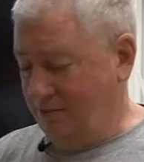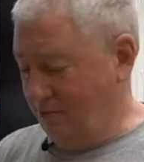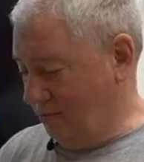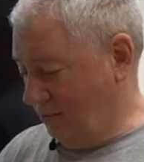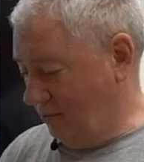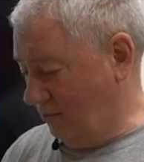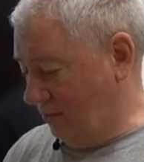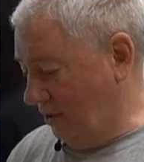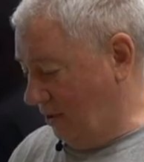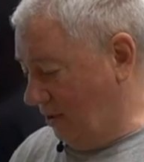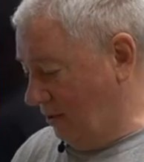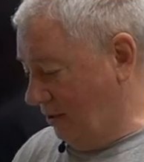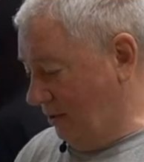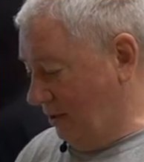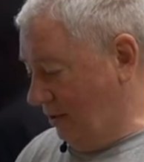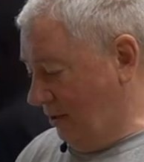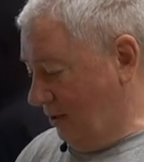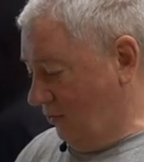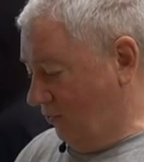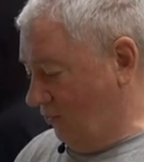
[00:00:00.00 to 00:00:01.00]
Okay,
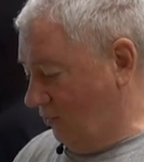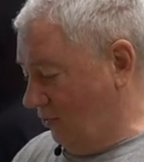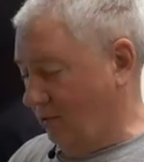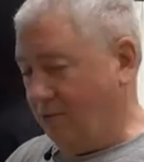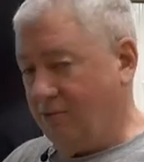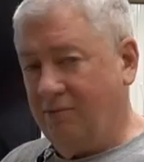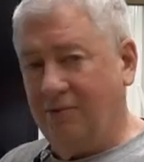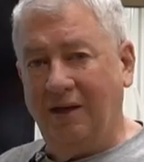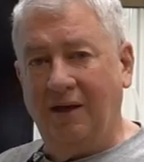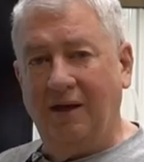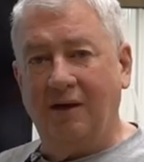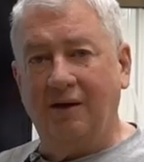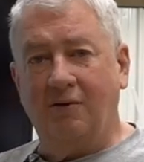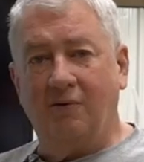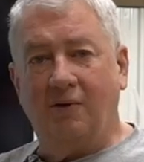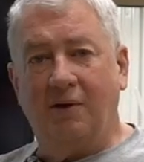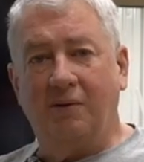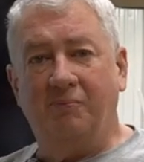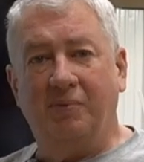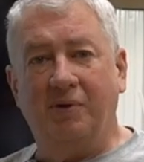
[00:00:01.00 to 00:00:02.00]
so not a
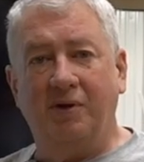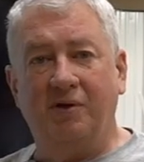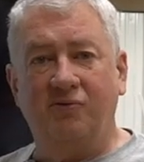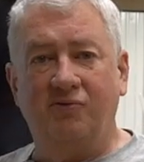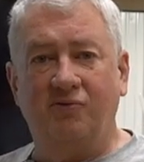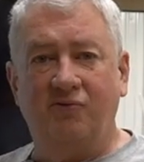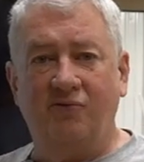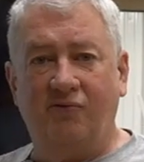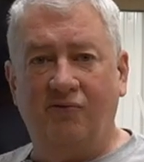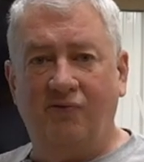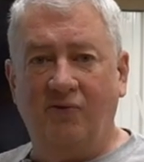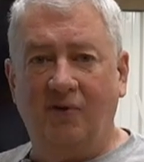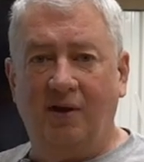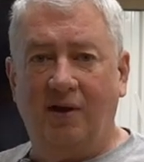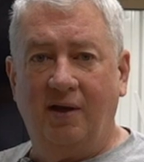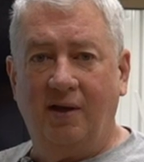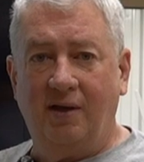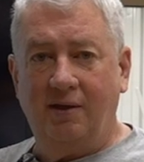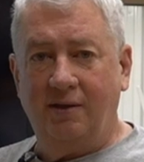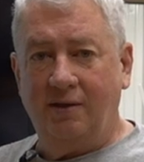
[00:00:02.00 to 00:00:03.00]
great place to
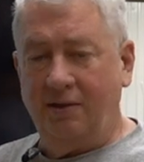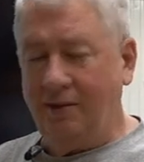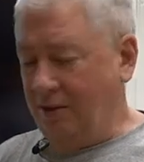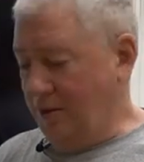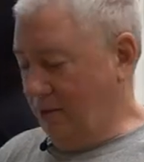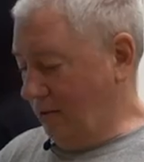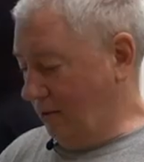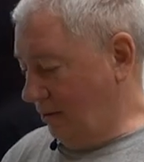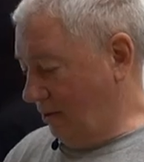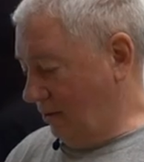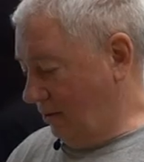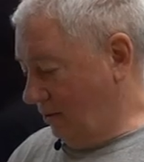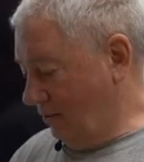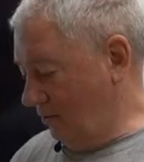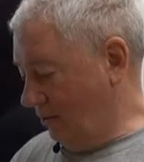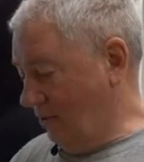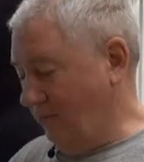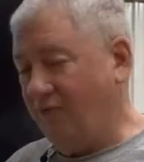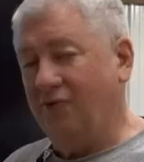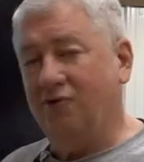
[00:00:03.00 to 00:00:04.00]
fly
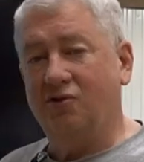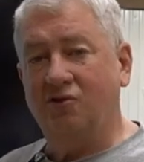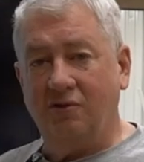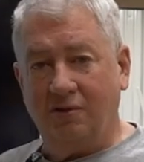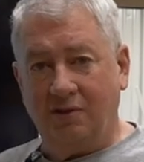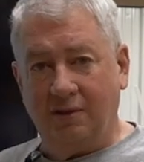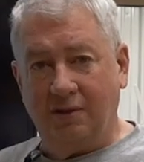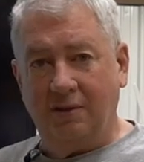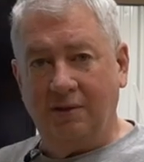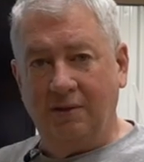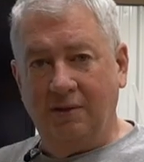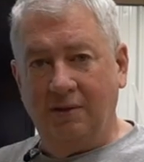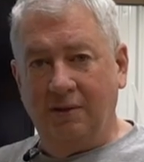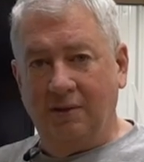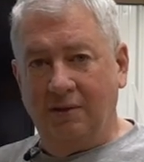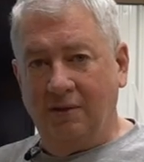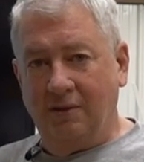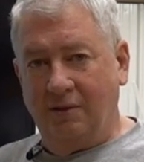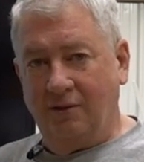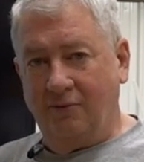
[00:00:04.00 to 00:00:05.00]
efficiently,
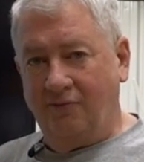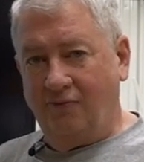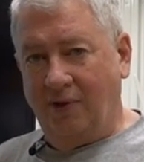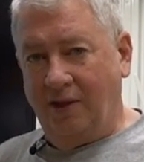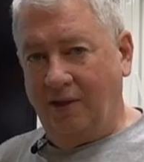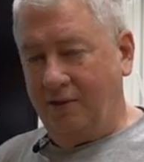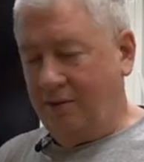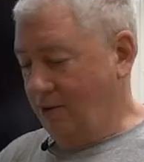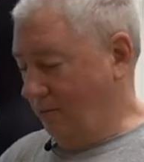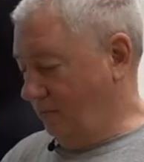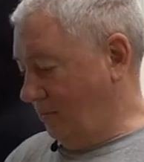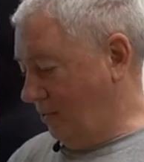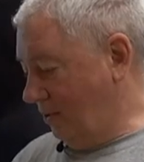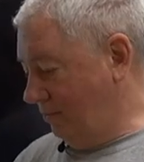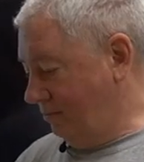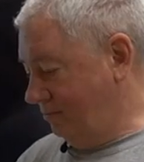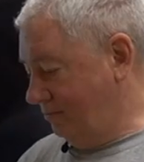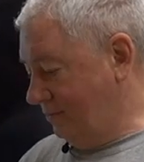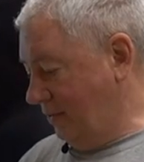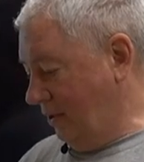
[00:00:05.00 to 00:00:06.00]
fly the
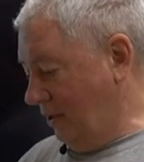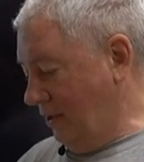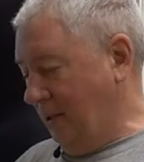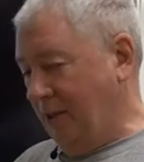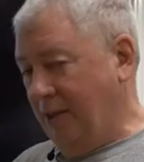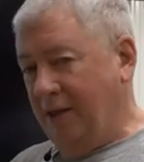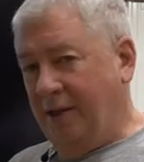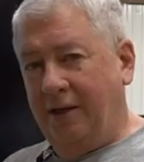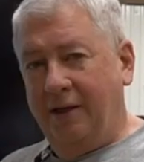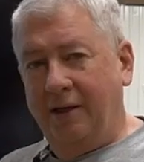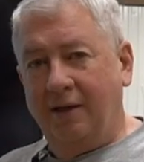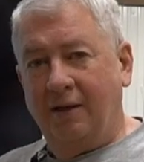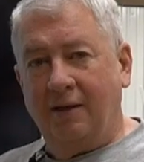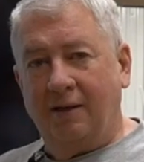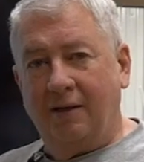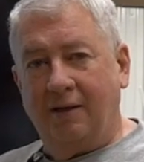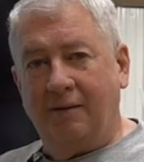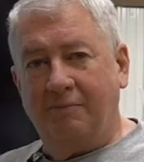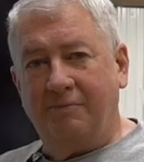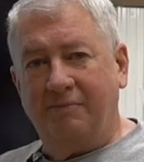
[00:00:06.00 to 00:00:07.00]
airplane.
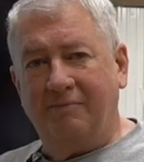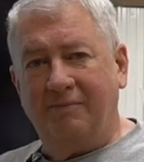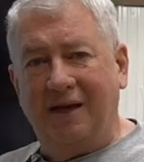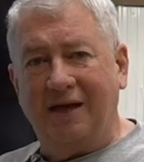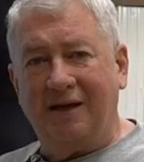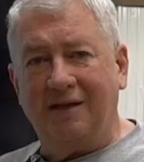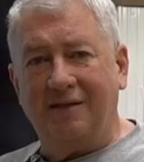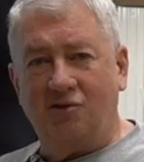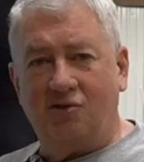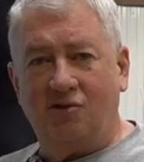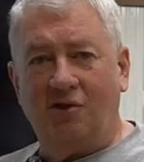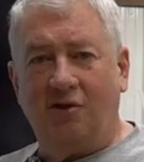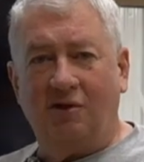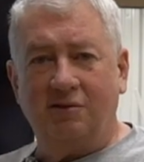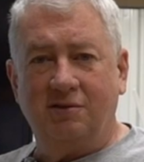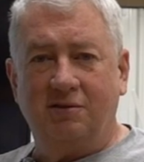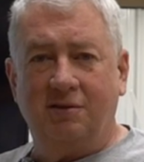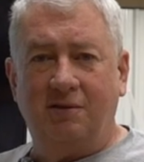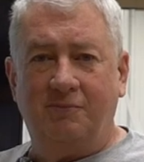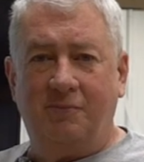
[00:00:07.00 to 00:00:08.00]
Back in
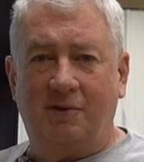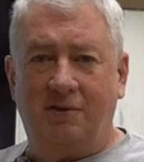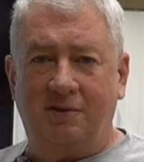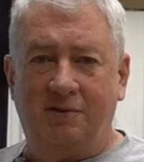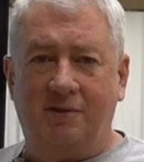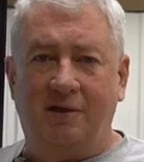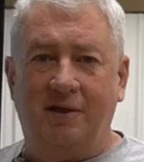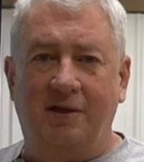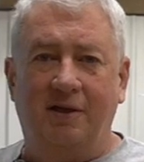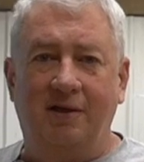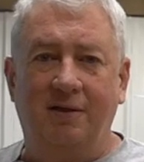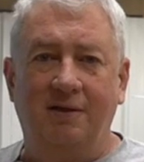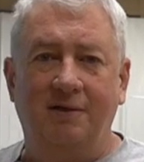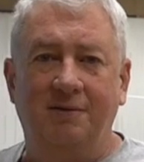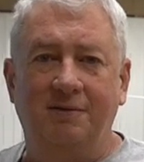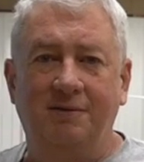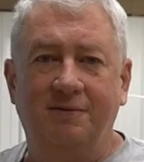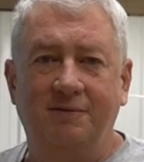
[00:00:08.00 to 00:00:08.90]
Charles Lindbergh's day,